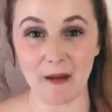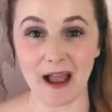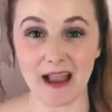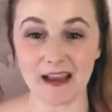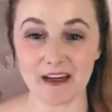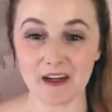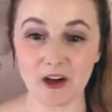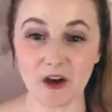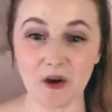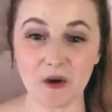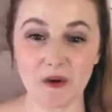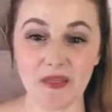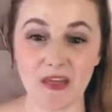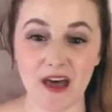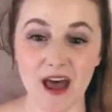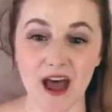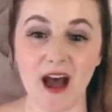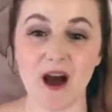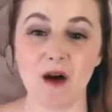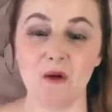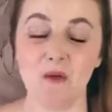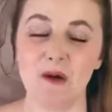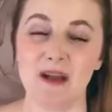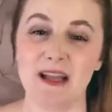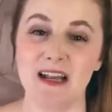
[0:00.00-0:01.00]
I know
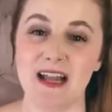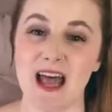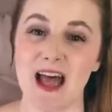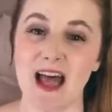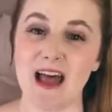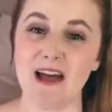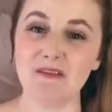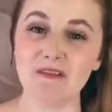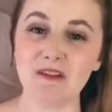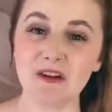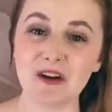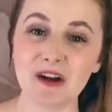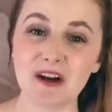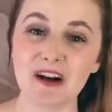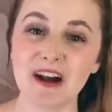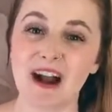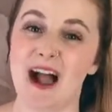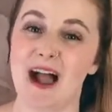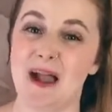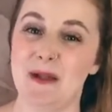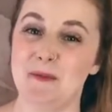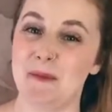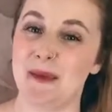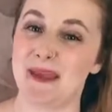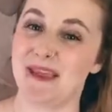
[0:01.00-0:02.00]
that whenever
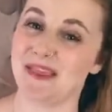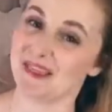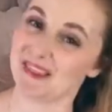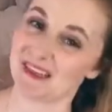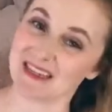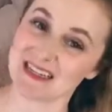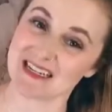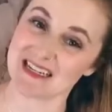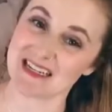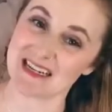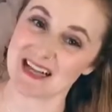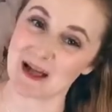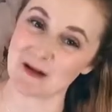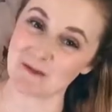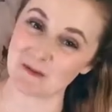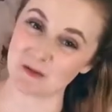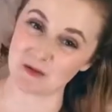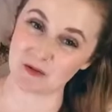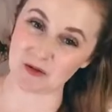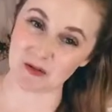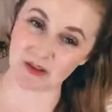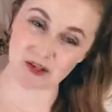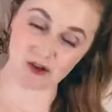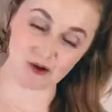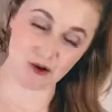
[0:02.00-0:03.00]
I'm in the DMs
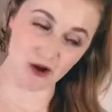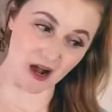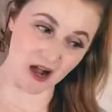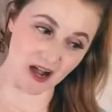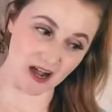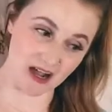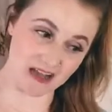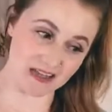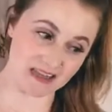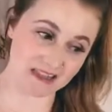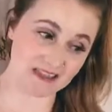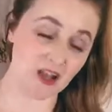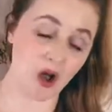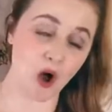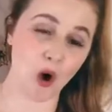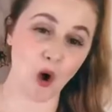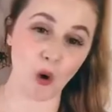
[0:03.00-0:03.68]
with you guys,